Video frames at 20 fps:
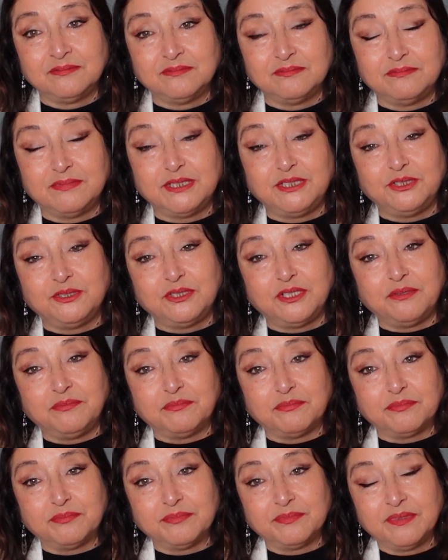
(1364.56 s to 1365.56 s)
But you
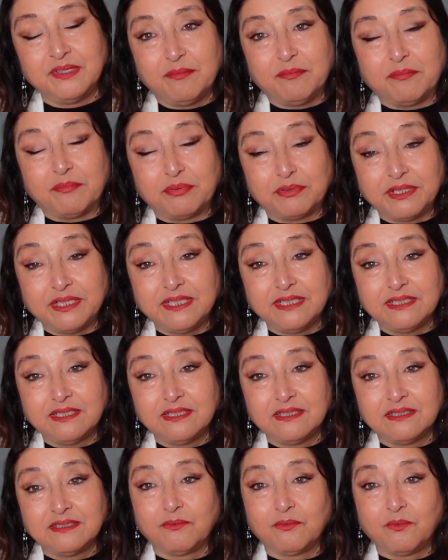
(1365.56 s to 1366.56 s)
can bring
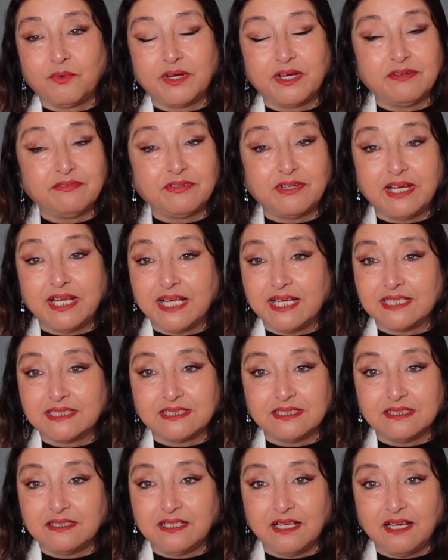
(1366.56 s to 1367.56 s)
whatever
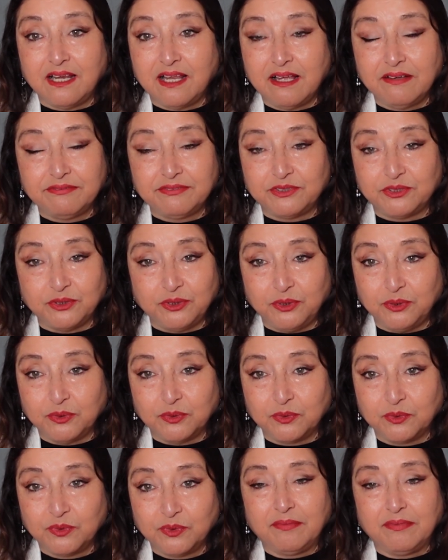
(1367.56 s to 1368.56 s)
legacy they left to you.
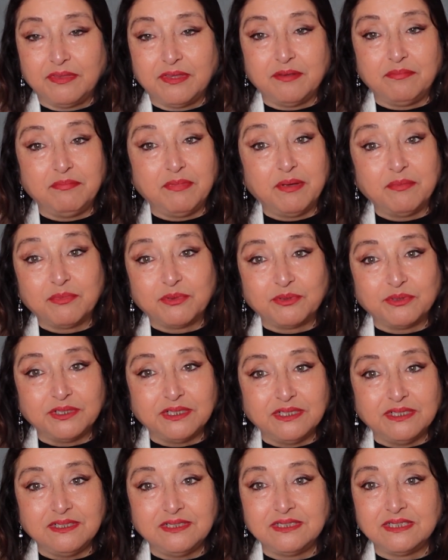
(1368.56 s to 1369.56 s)
The
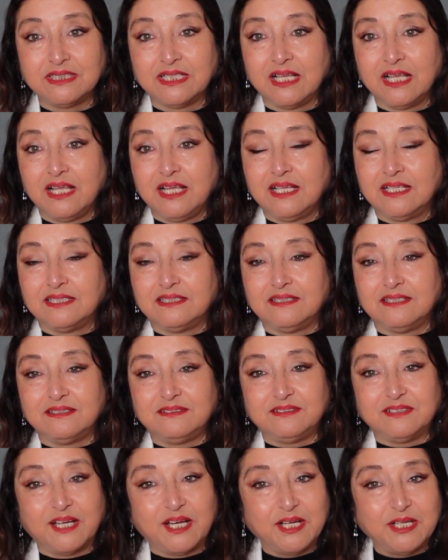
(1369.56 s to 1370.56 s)
memories, the
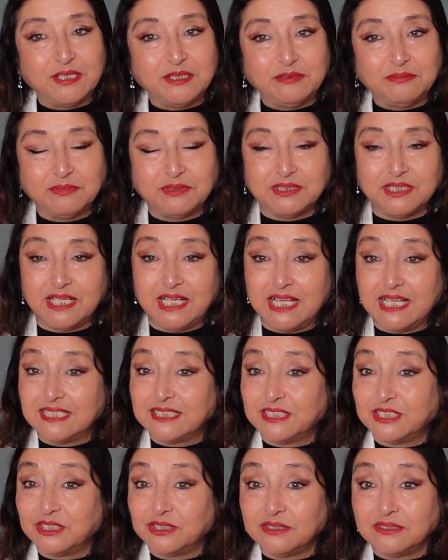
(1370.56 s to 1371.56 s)
times, the
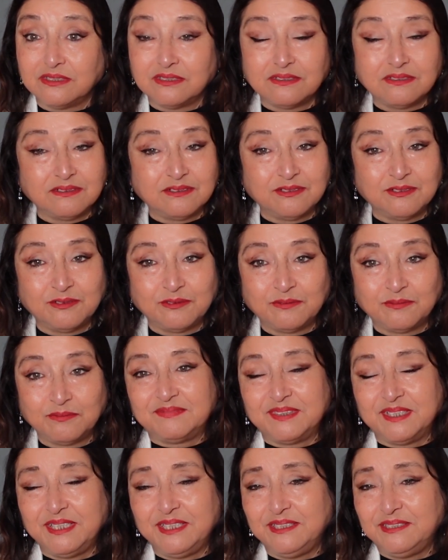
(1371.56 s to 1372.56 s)
lessons.
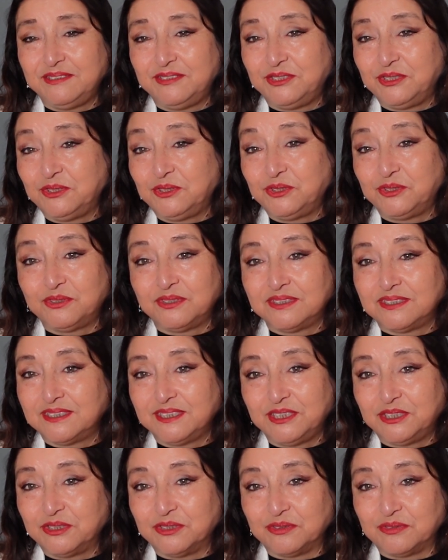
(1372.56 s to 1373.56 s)
They just
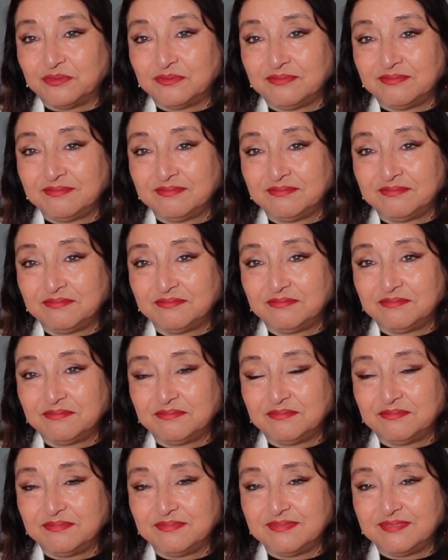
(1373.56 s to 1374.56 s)
transition.
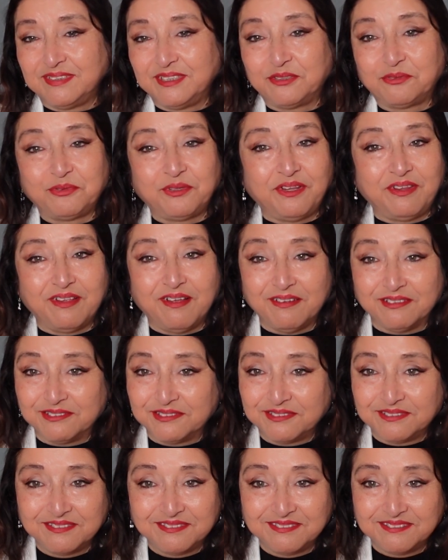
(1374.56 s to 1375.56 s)
They're with
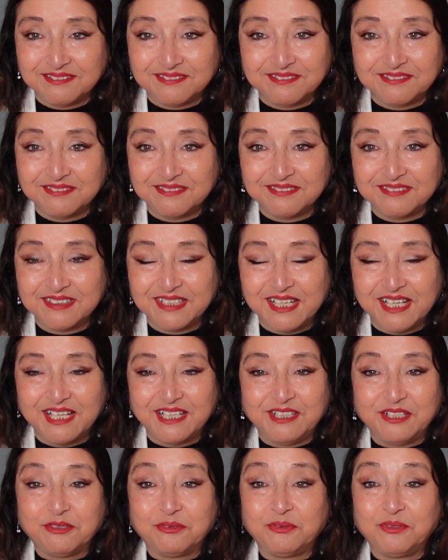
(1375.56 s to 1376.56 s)
us.
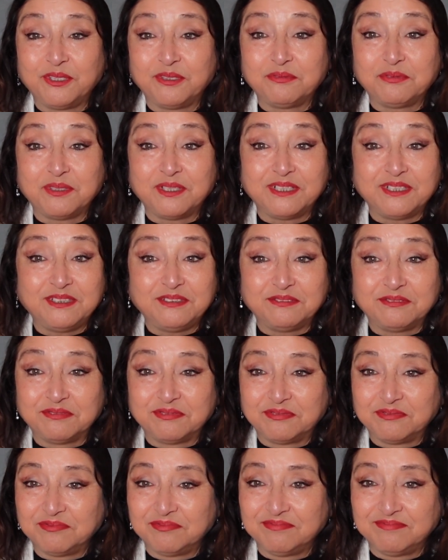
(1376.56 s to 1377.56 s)
They will never leave,
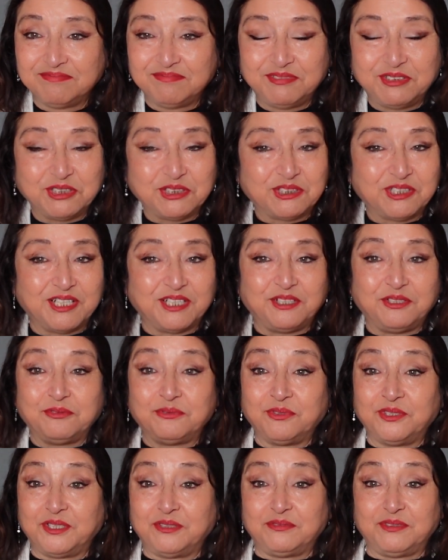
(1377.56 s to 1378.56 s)
just like you
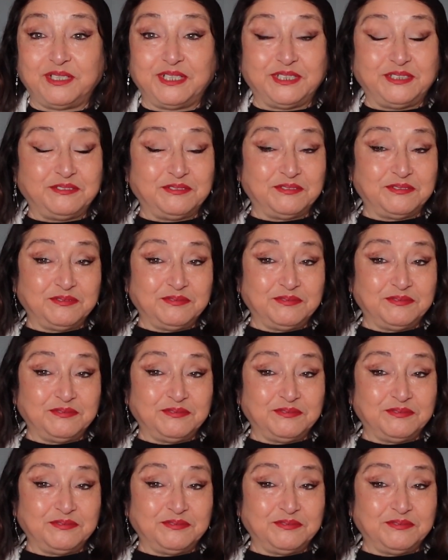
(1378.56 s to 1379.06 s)
will never leave.